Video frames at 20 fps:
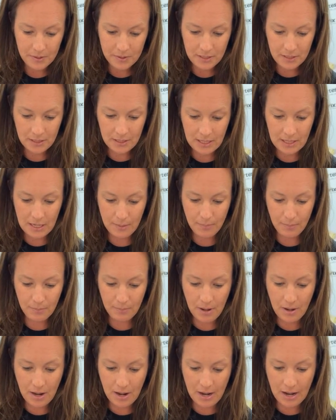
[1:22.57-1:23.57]
to keep
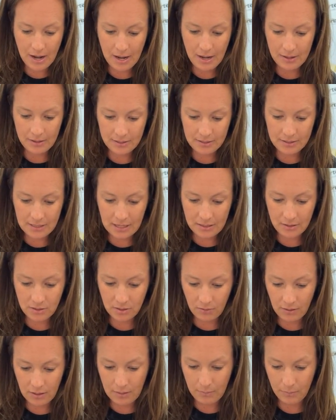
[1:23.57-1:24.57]
my
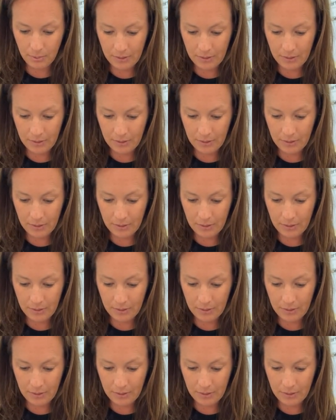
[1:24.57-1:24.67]
stencil in